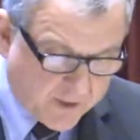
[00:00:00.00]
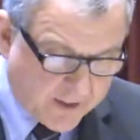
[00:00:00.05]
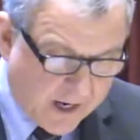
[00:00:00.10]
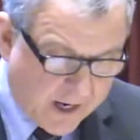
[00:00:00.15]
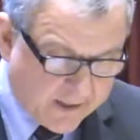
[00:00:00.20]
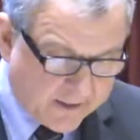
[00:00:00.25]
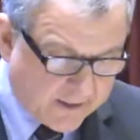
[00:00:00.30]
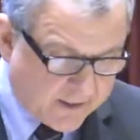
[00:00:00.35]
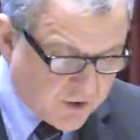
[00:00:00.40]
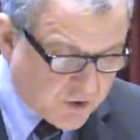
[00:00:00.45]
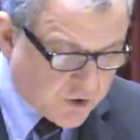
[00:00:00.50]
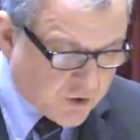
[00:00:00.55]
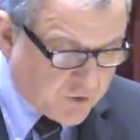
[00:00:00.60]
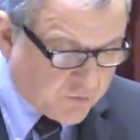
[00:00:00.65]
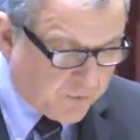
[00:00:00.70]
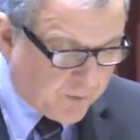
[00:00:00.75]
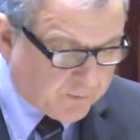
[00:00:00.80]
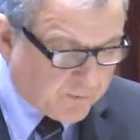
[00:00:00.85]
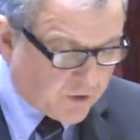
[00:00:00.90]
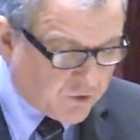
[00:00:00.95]
regarding issues
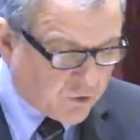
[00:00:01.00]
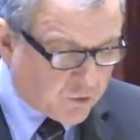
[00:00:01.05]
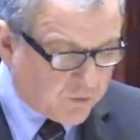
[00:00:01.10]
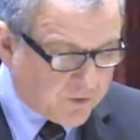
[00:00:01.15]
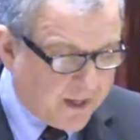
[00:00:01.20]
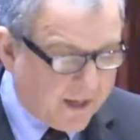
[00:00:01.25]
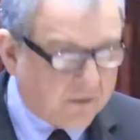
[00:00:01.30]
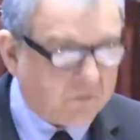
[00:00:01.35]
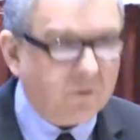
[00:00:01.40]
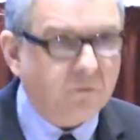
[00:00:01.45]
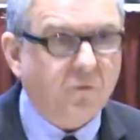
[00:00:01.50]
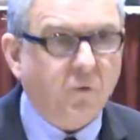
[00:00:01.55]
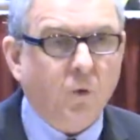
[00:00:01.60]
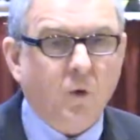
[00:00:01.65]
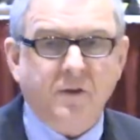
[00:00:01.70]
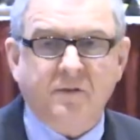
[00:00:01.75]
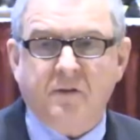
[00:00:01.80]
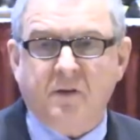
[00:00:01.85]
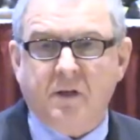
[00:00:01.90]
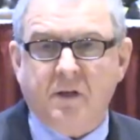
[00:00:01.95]
from the
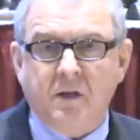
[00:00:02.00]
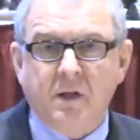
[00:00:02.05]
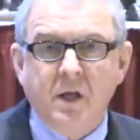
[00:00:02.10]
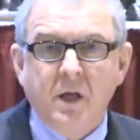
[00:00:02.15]
2014